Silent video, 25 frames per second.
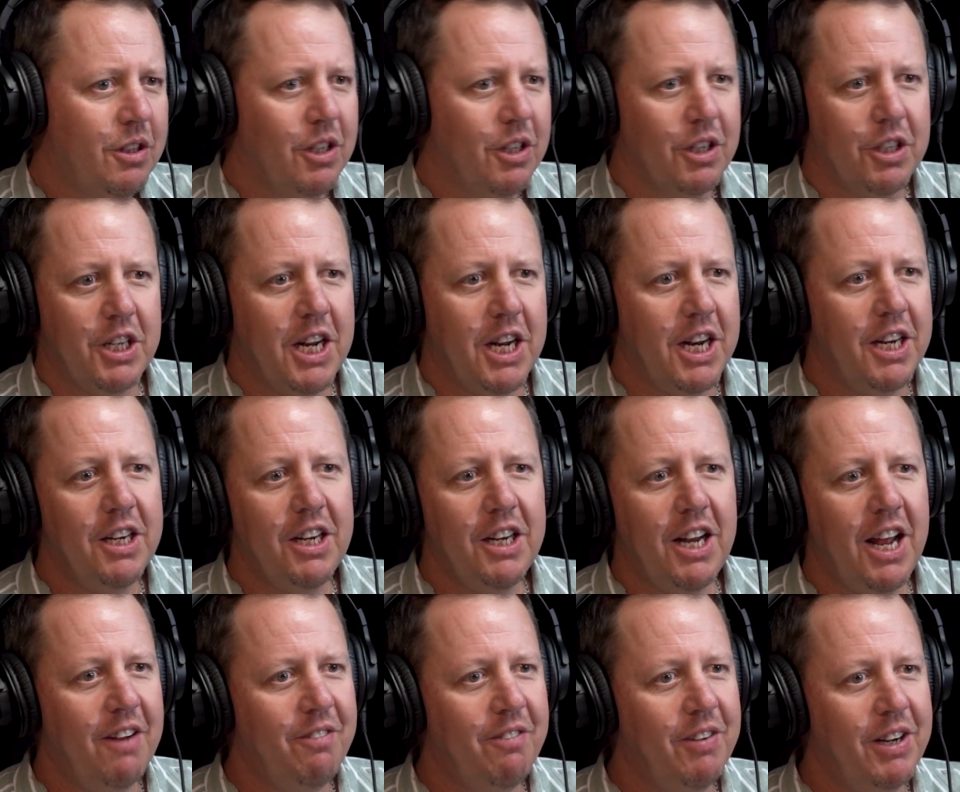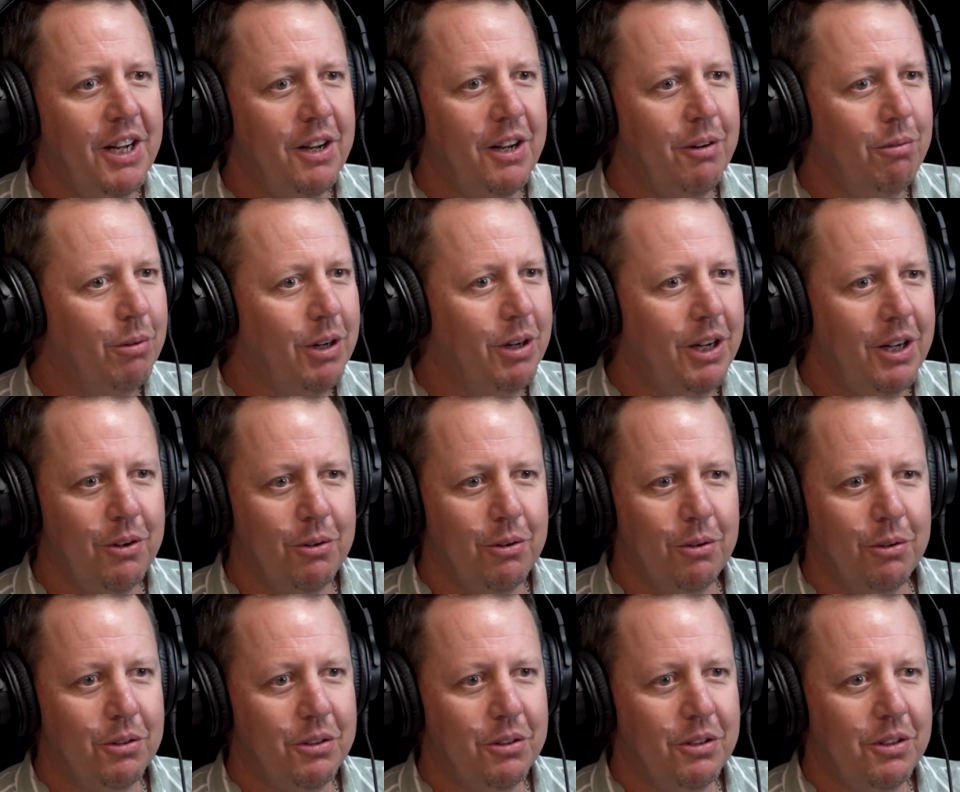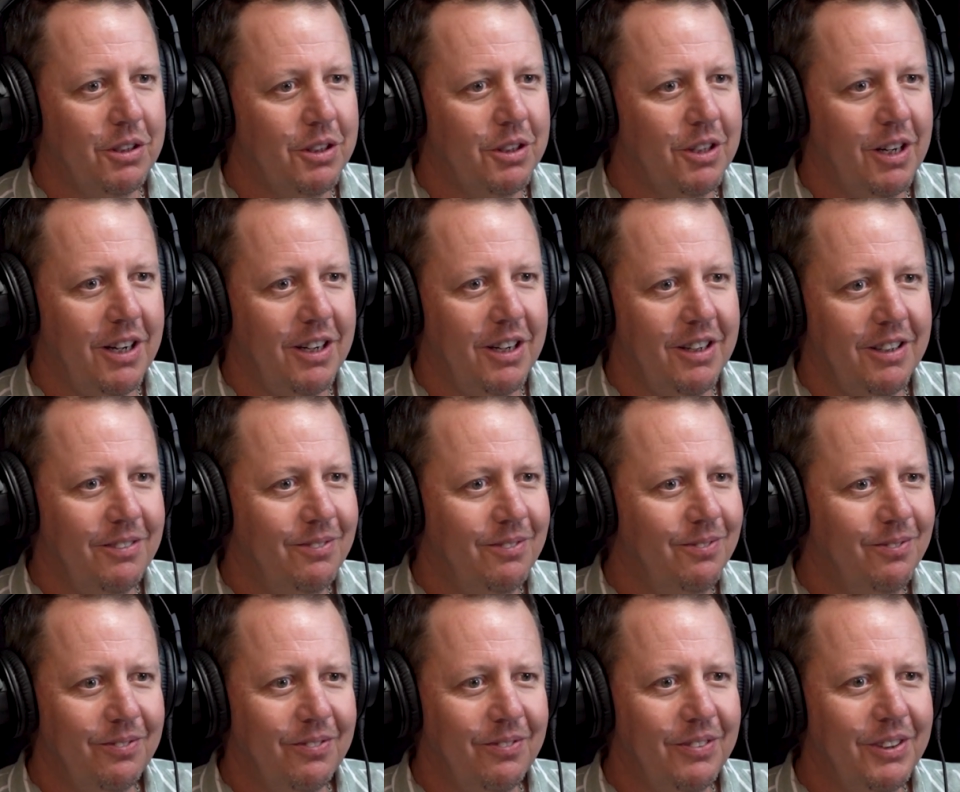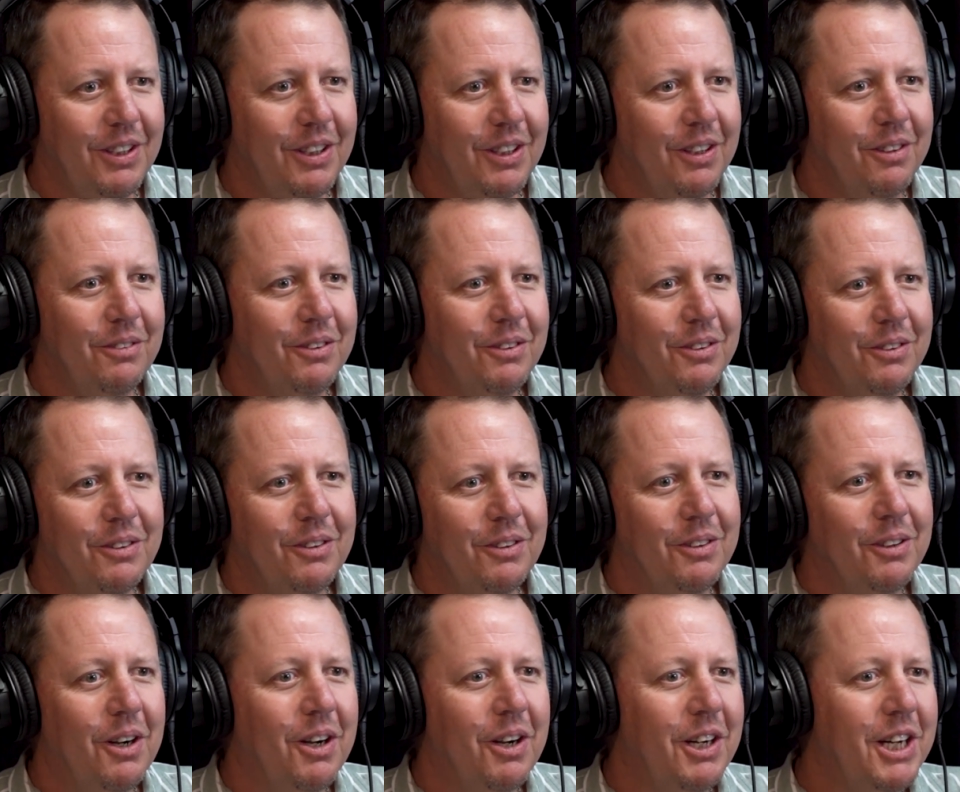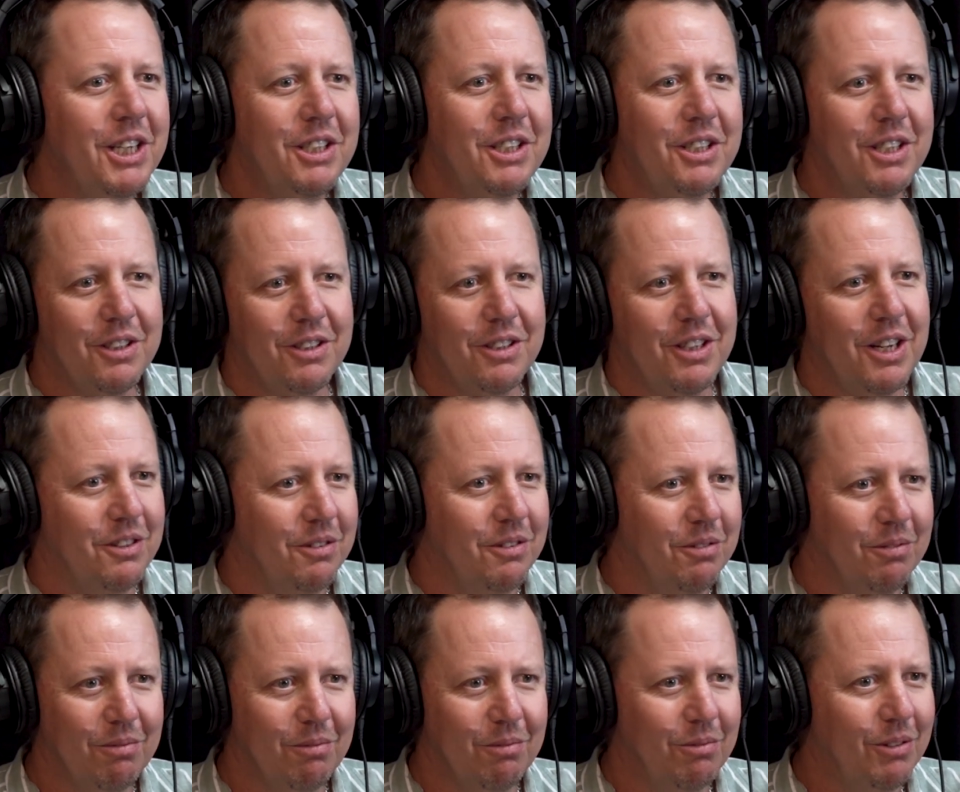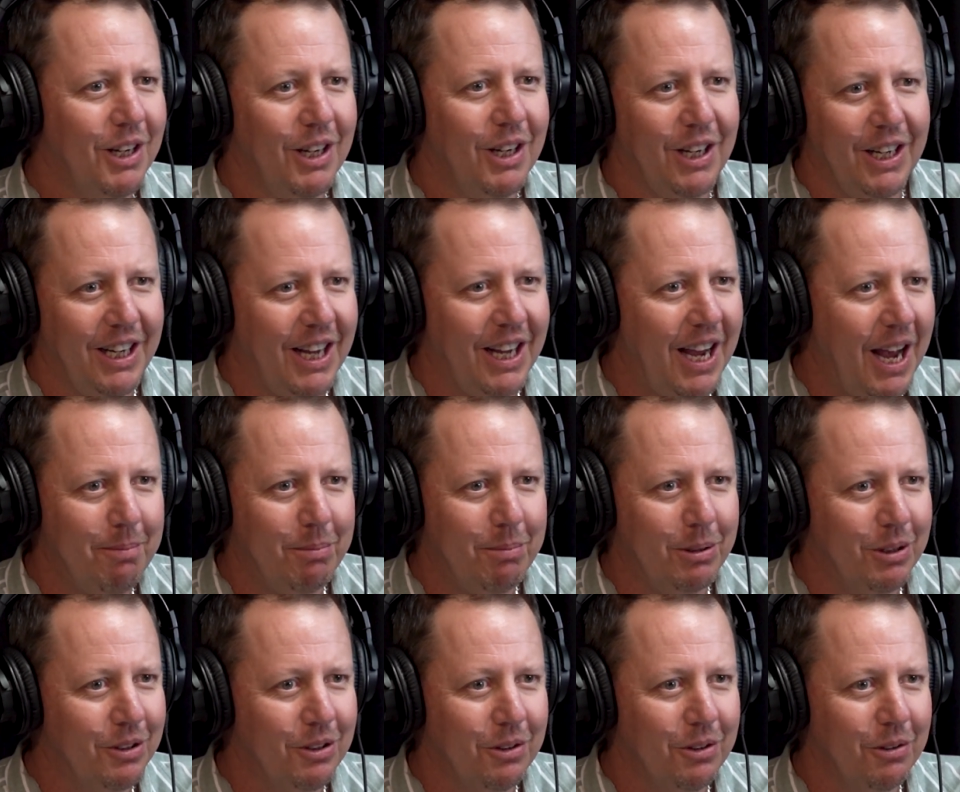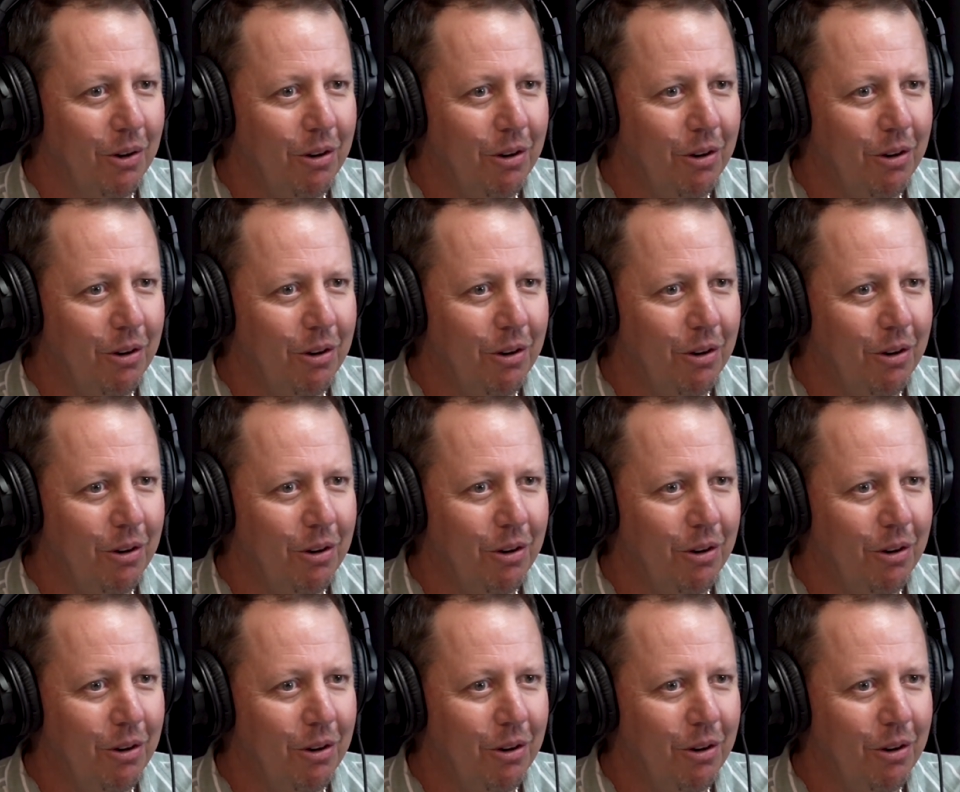the tenant have any recourse to say, I guess this doesn't really happen too